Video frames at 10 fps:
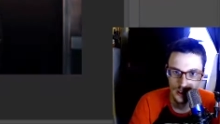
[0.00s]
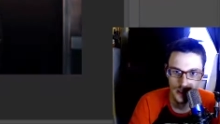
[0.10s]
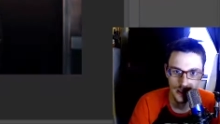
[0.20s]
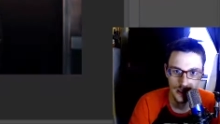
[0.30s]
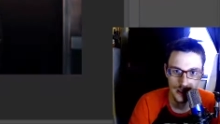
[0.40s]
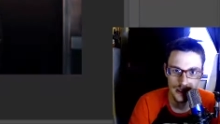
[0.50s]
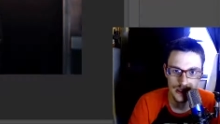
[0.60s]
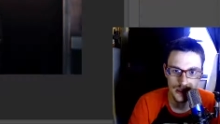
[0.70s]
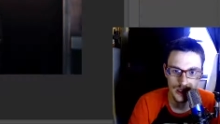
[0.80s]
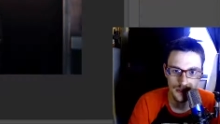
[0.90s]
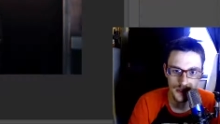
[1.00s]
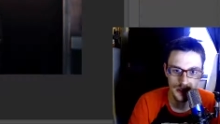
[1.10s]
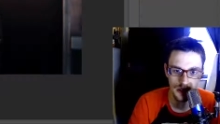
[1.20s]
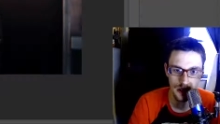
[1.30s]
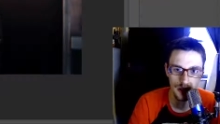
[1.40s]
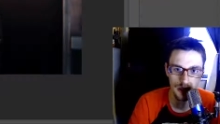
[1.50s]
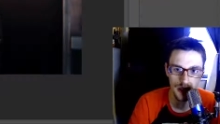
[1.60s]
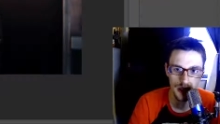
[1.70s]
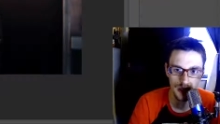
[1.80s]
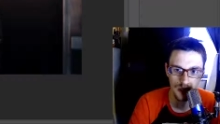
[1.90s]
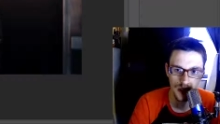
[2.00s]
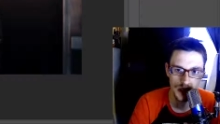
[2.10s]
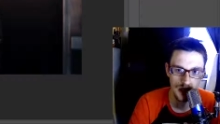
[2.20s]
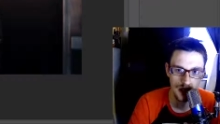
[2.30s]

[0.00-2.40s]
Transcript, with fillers: He's tucked three corners,